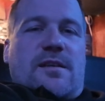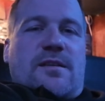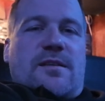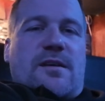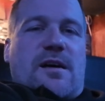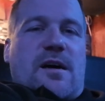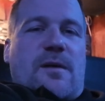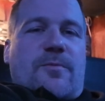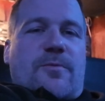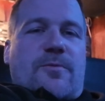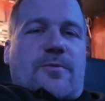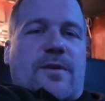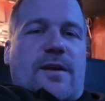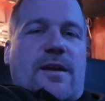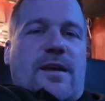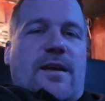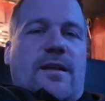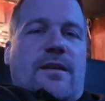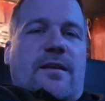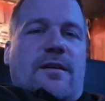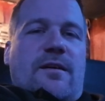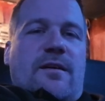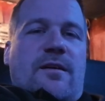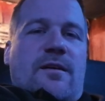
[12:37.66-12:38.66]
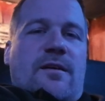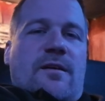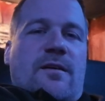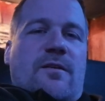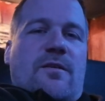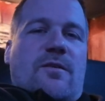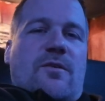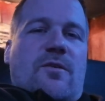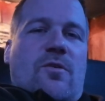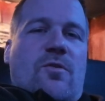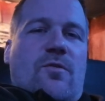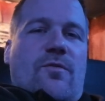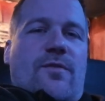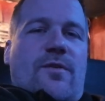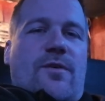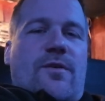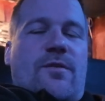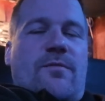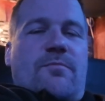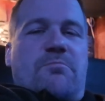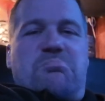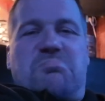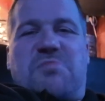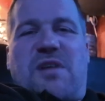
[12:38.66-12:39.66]
upgrade
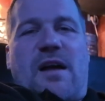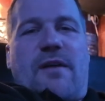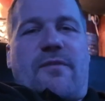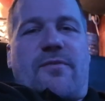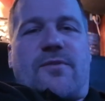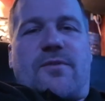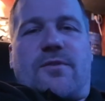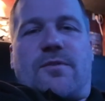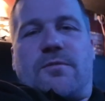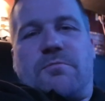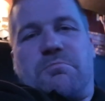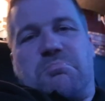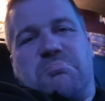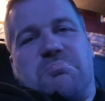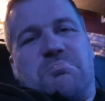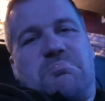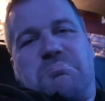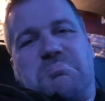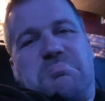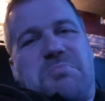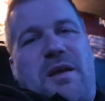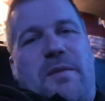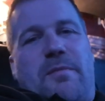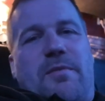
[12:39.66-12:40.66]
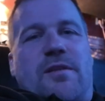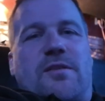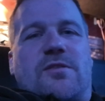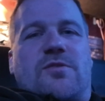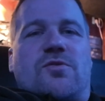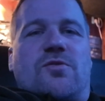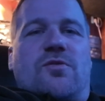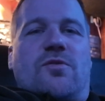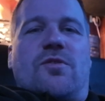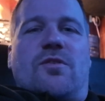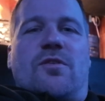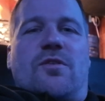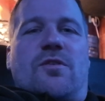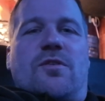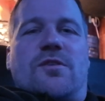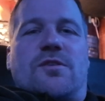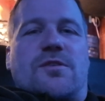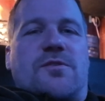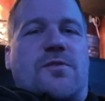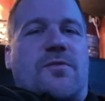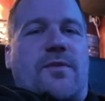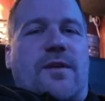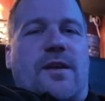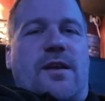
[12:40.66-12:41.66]
over after maybe 2
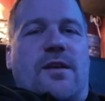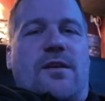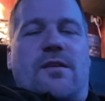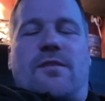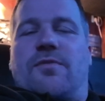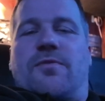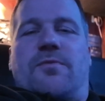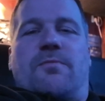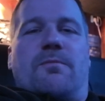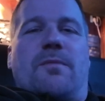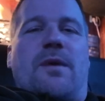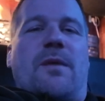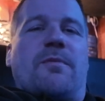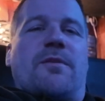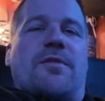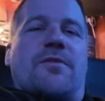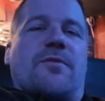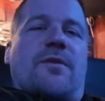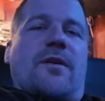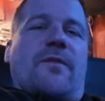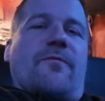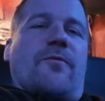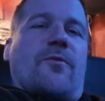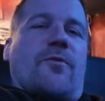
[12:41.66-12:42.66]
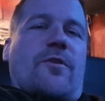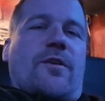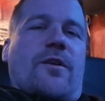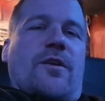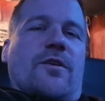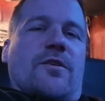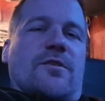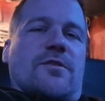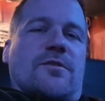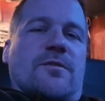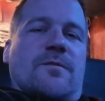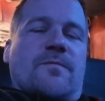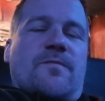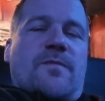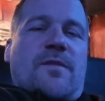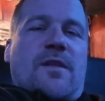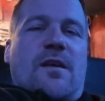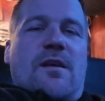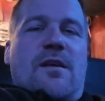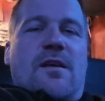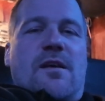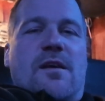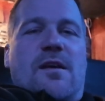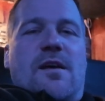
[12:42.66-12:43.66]
years, 3 years, maybe 3-4 years
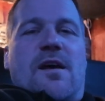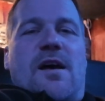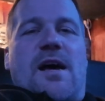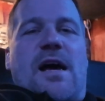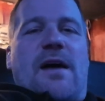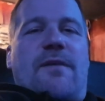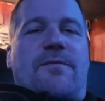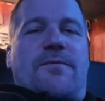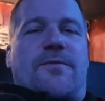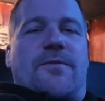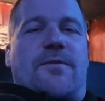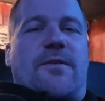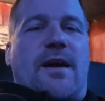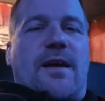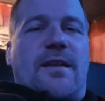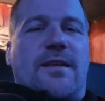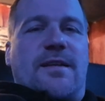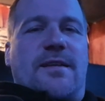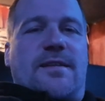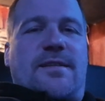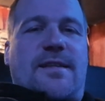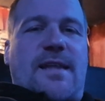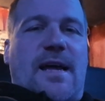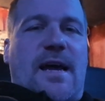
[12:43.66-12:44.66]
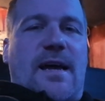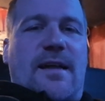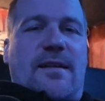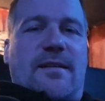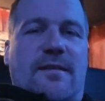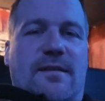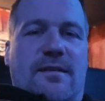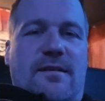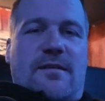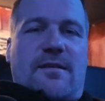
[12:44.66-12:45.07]
after I did that